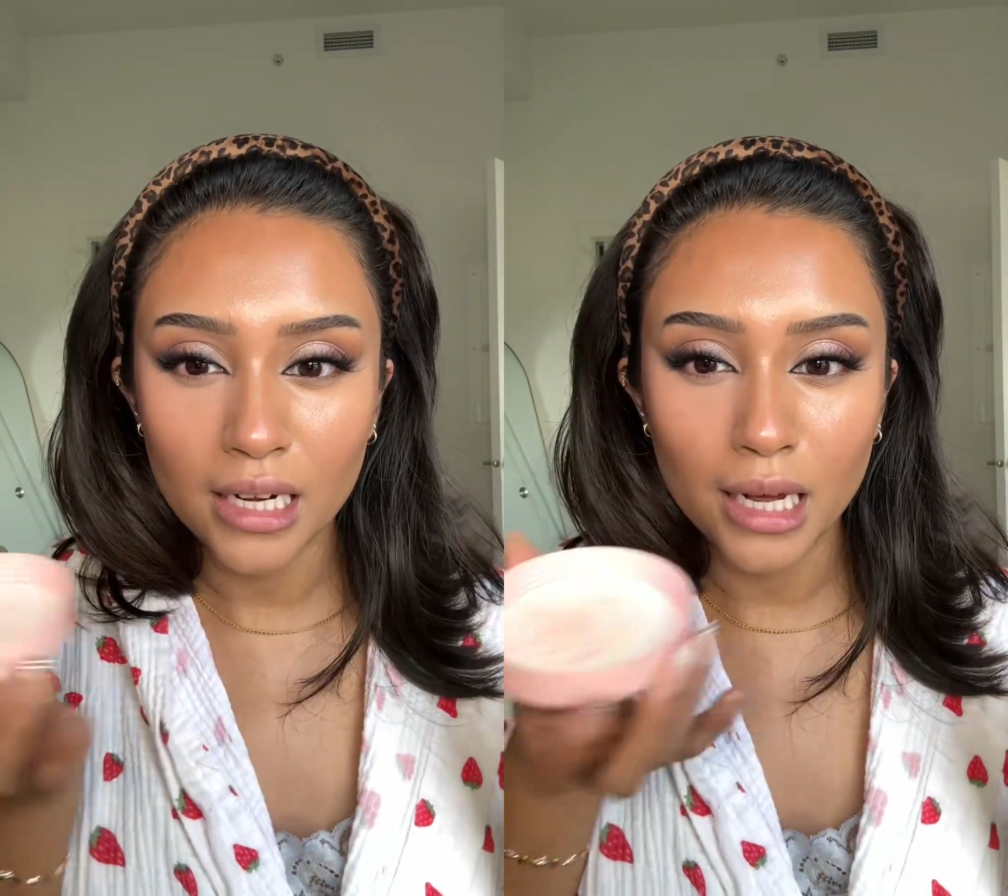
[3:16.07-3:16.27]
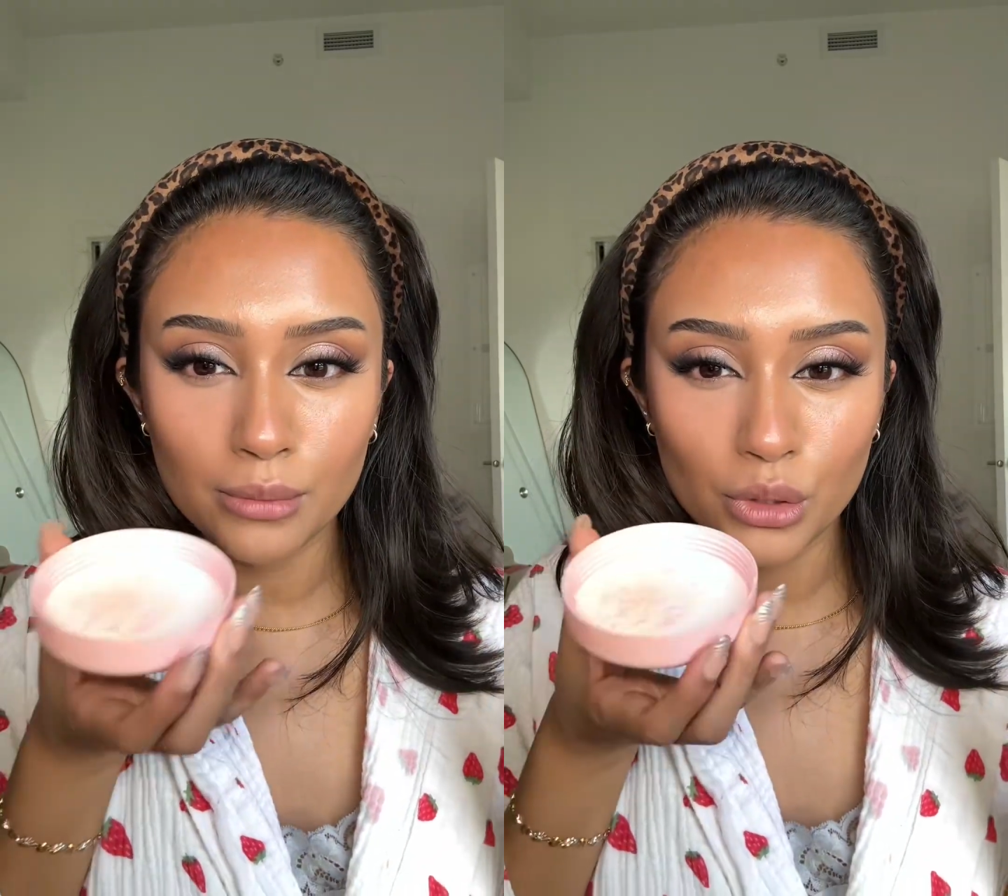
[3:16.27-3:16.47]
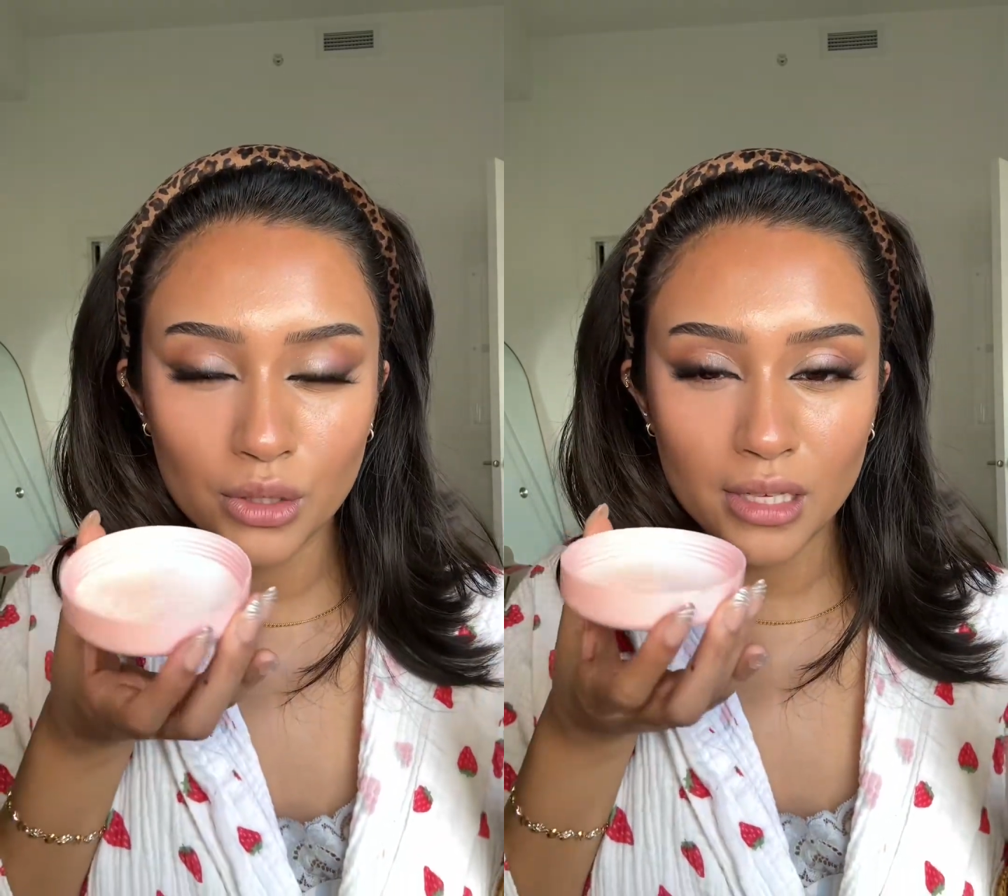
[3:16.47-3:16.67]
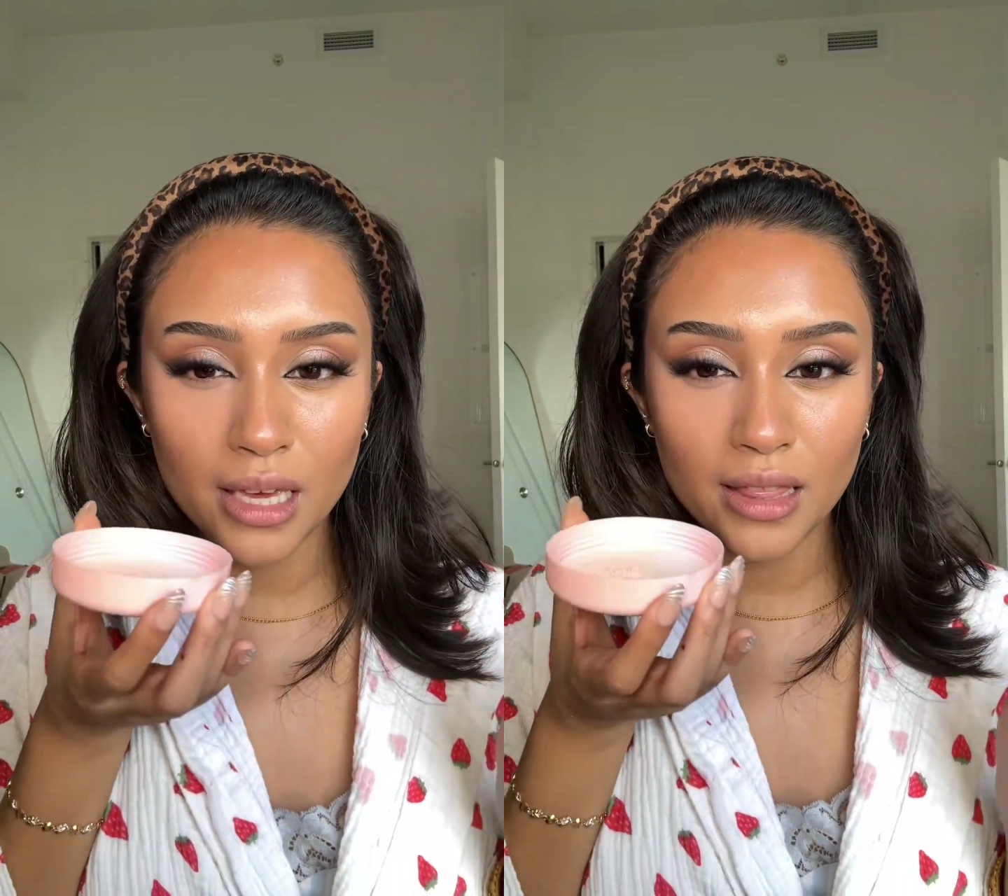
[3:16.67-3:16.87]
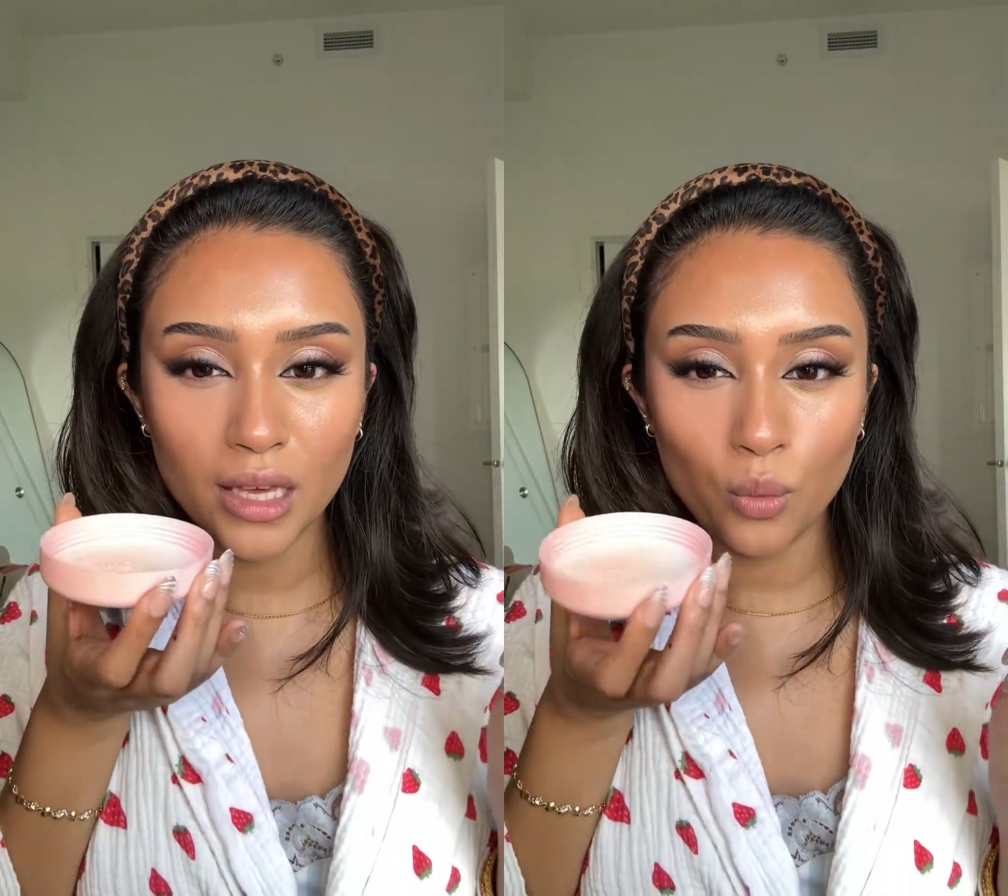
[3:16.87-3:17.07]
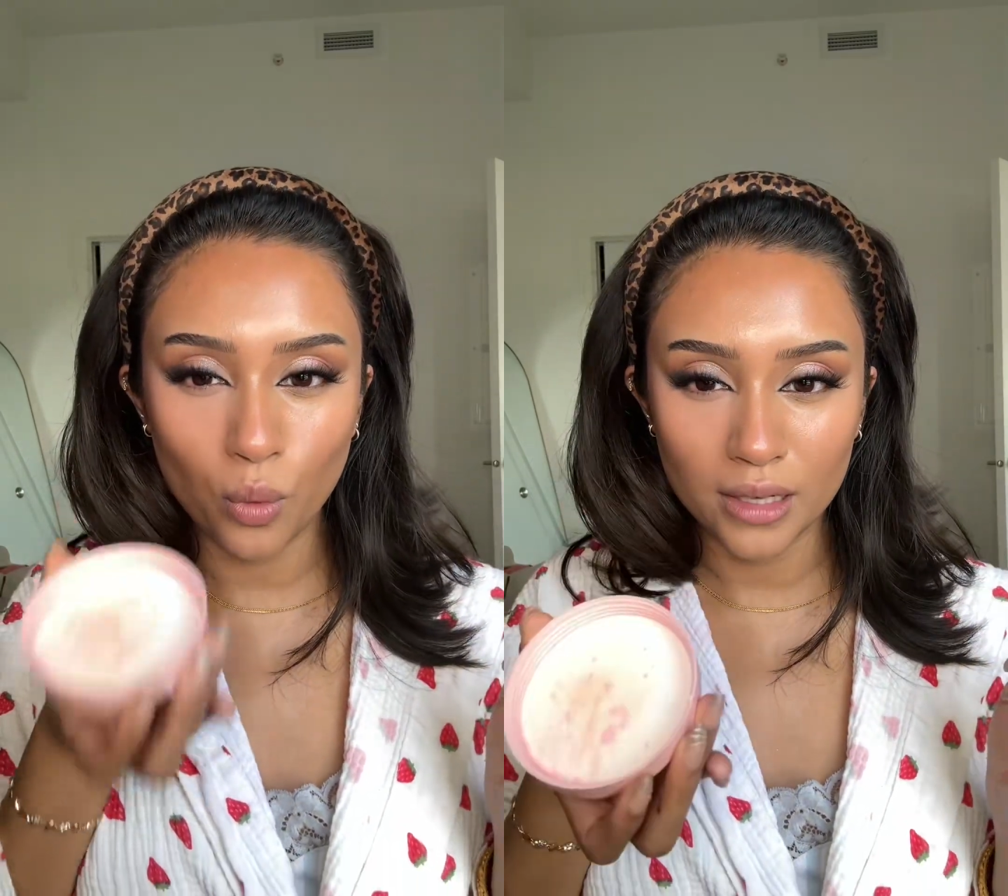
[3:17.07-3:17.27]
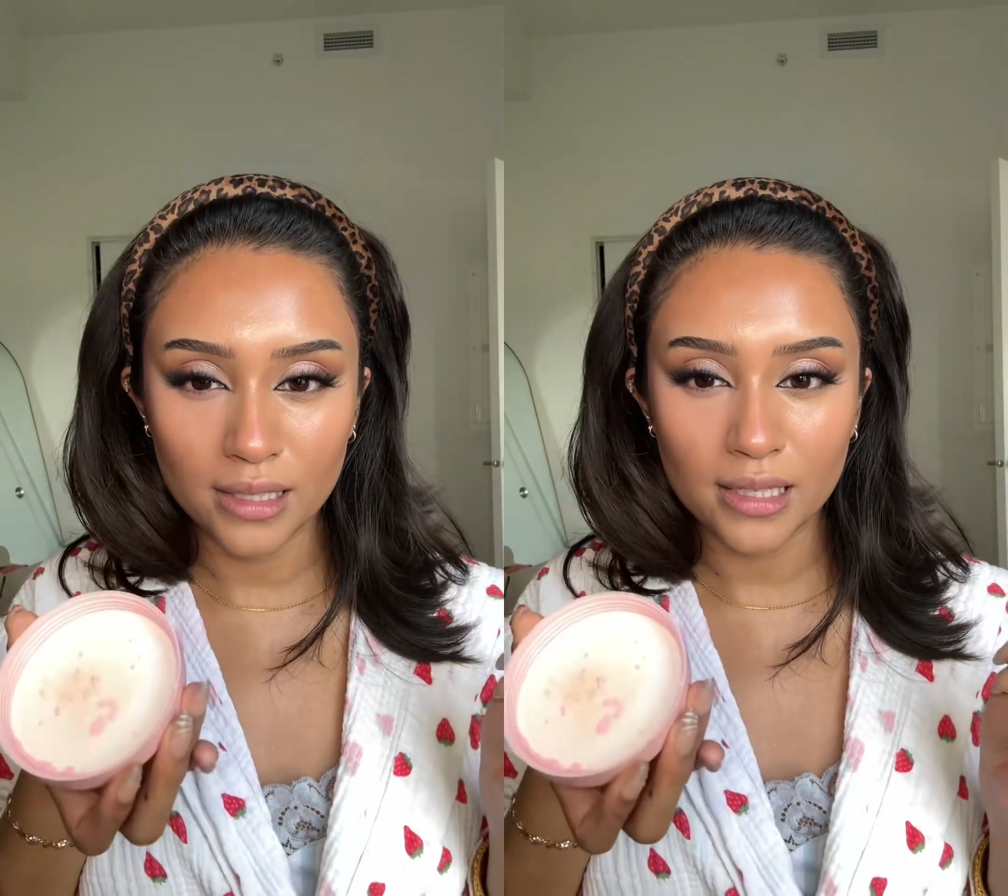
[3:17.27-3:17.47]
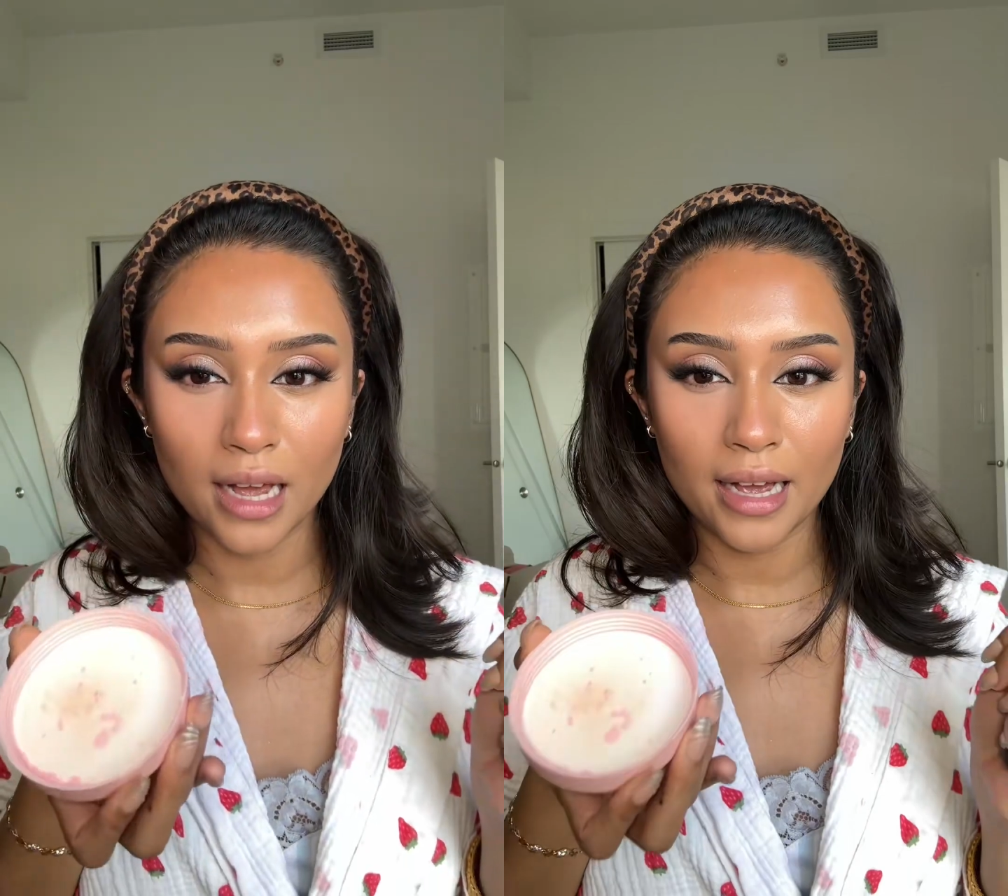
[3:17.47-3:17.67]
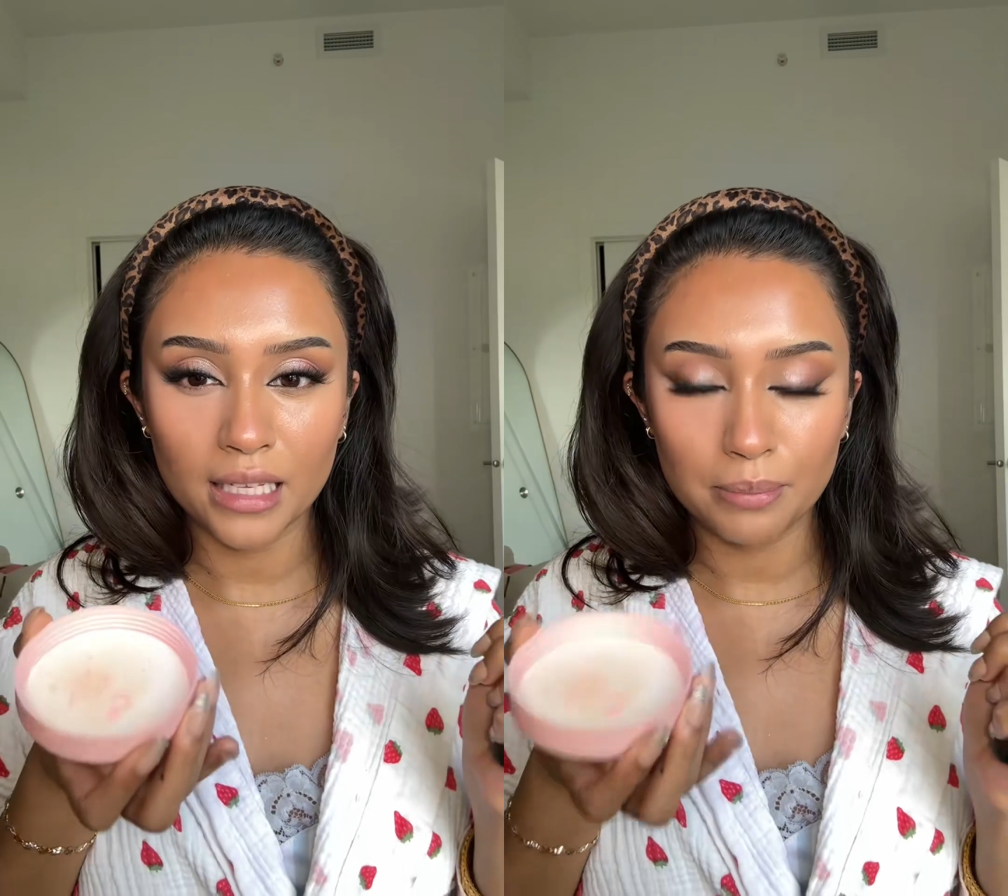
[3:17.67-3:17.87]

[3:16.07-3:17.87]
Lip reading: I'm using the One Size